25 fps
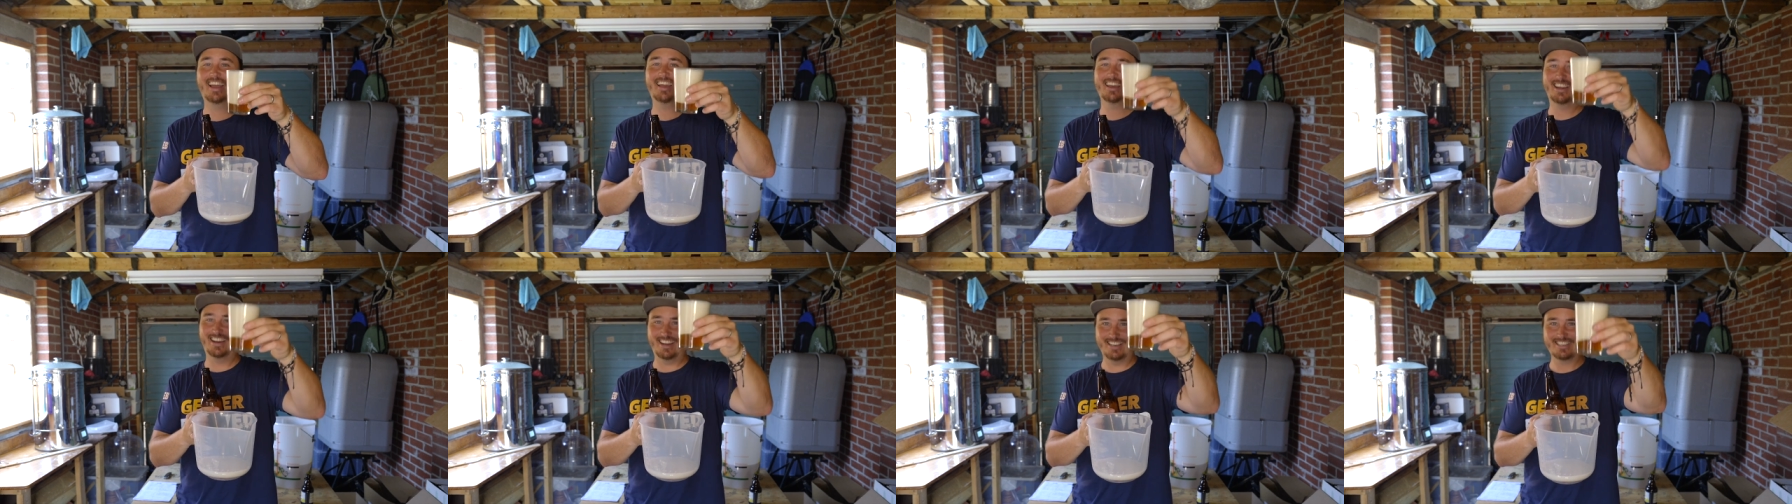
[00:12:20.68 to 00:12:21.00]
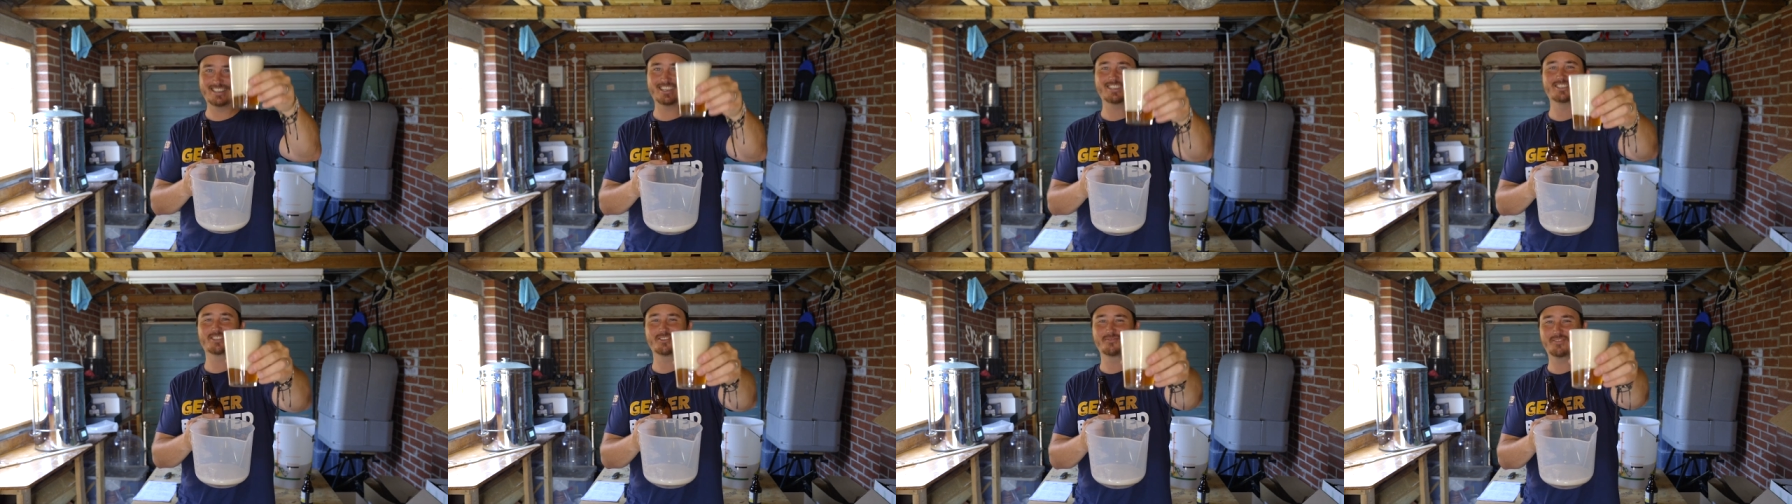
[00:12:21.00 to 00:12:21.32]
hey guys,
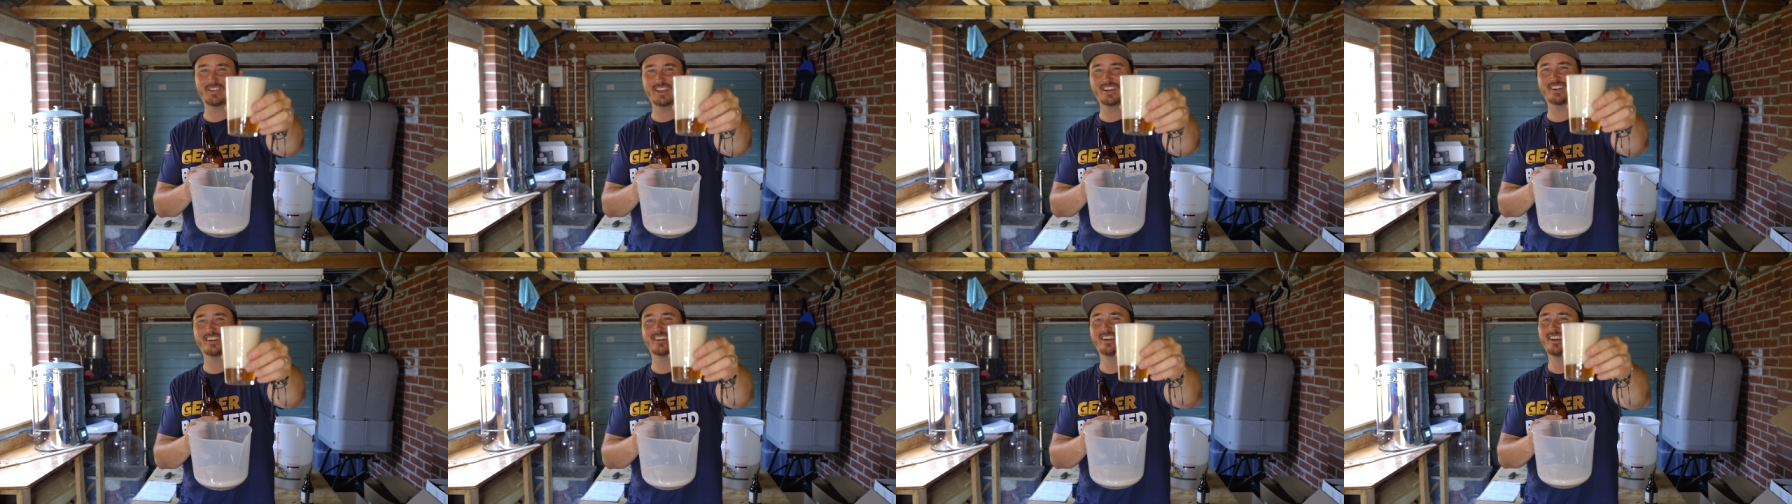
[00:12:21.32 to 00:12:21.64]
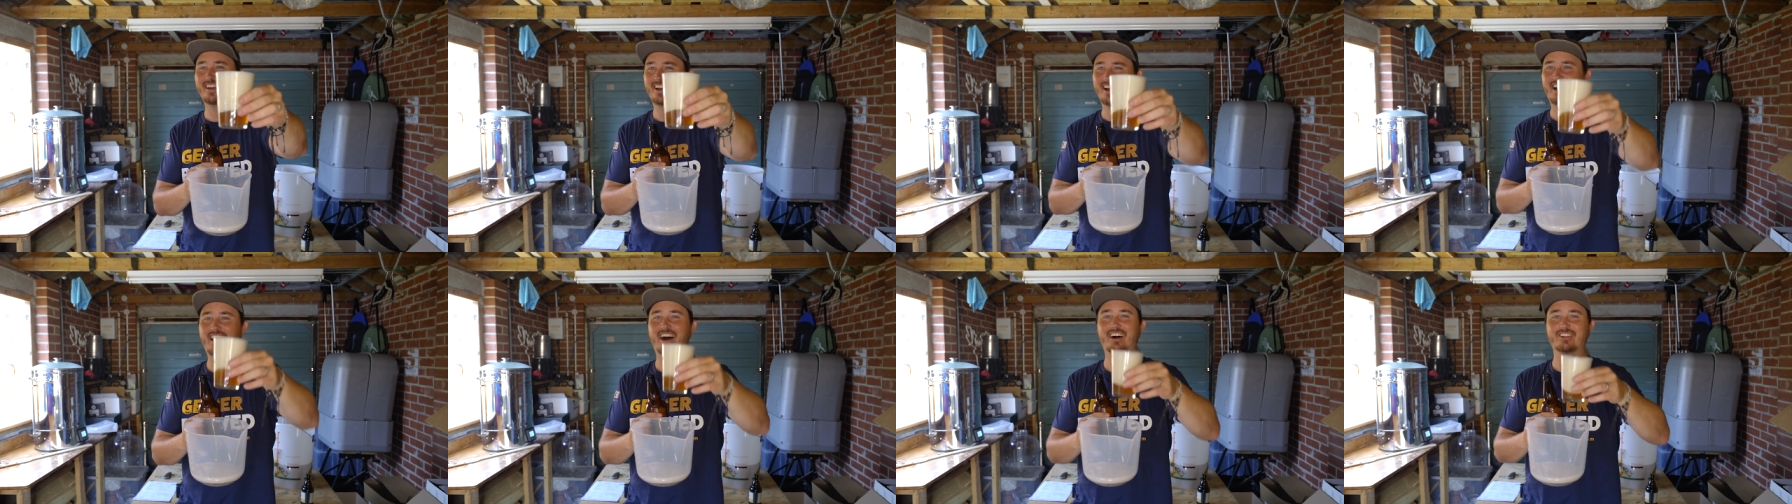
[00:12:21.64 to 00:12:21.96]
there's your beer.
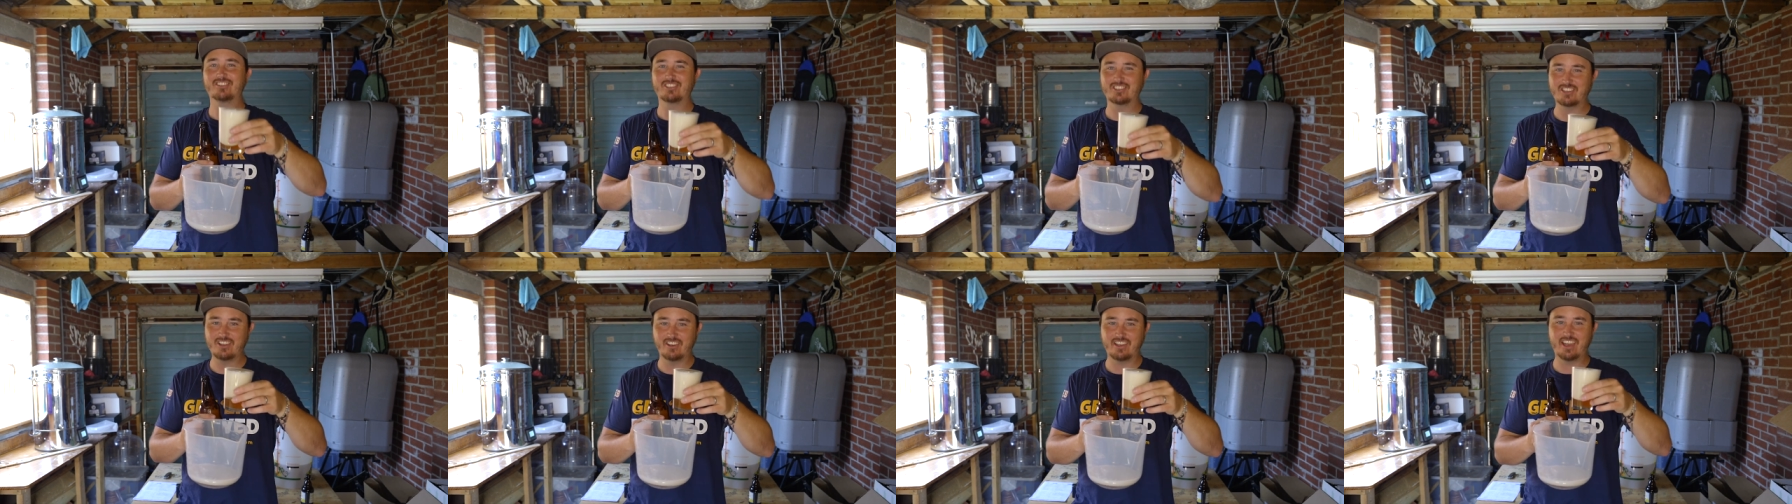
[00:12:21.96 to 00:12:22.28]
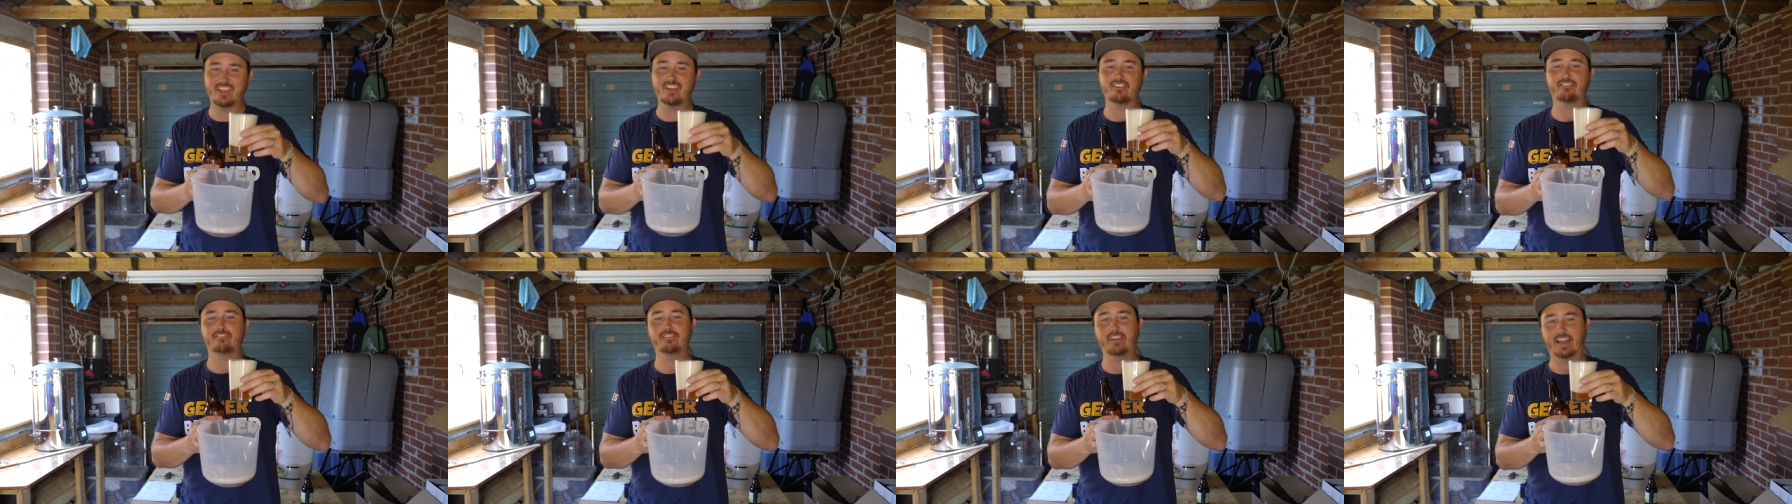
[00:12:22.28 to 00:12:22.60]
I'll just go get
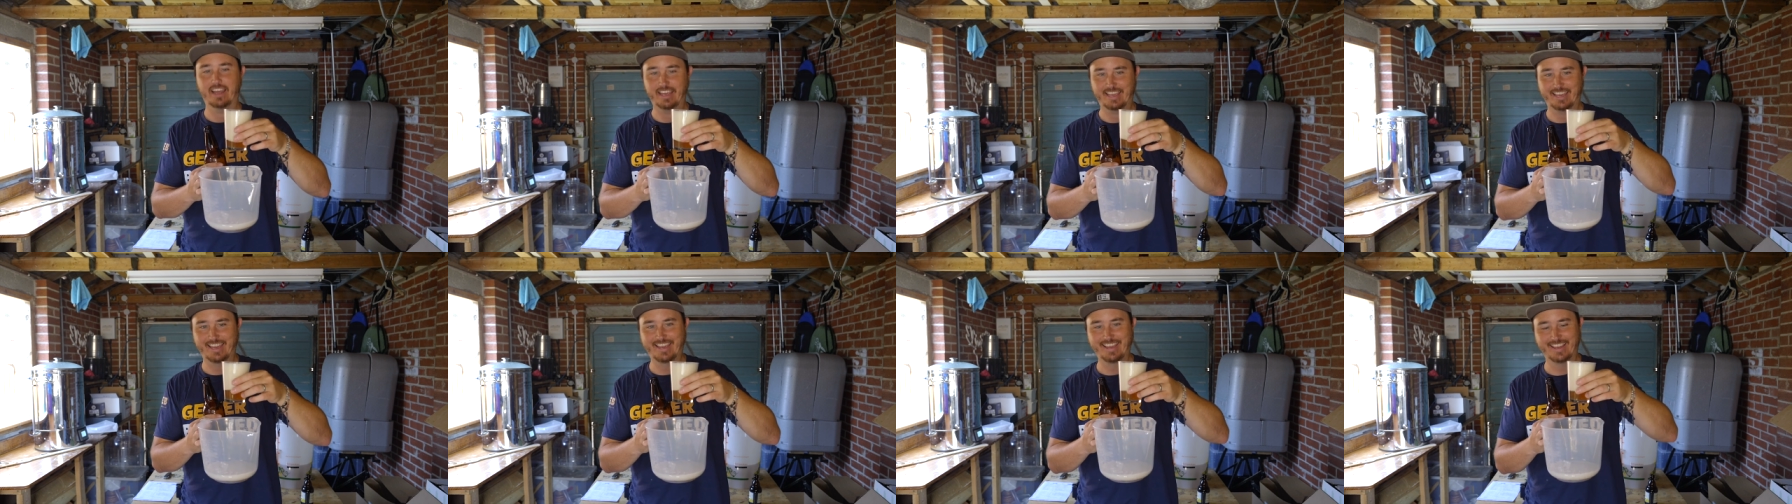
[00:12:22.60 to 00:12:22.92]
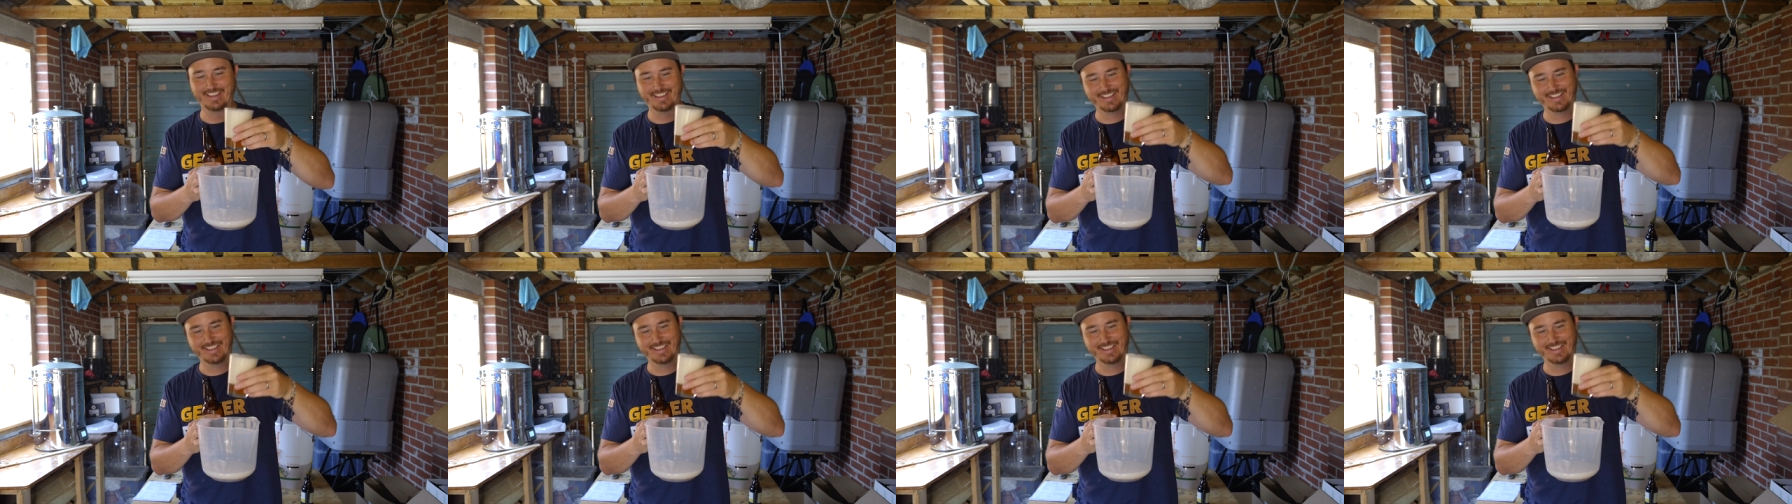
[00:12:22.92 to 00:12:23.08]
your flake.